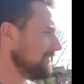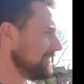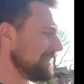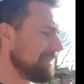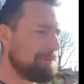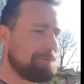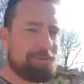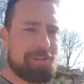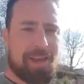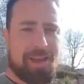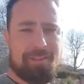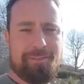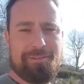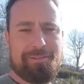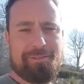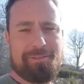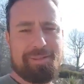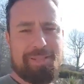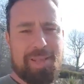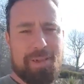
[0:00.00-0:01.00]
keep
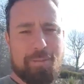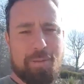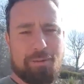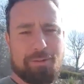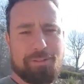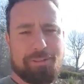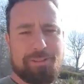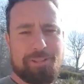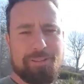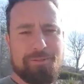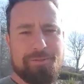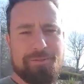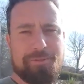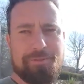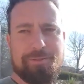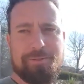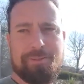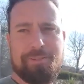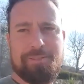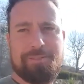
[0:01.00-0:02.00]
safe, keep positive.